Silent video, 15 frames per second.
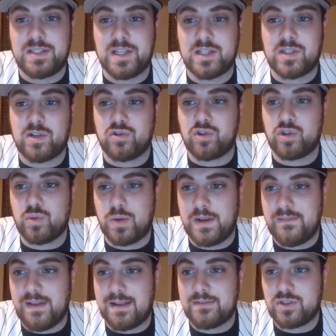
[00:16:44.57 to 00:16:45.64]

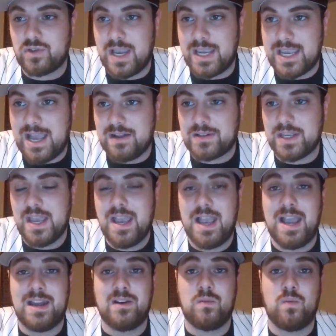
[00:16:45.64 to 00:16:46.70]
625 strikeouts,
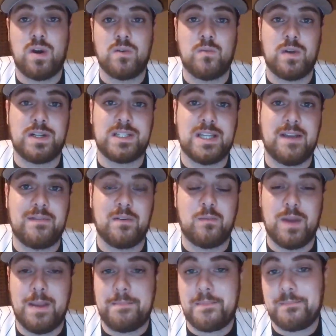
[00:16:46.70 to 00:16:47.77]
and a
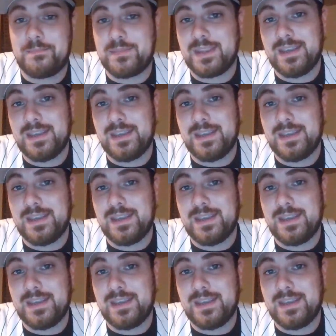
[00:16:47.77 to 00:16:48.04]
1.17 whip.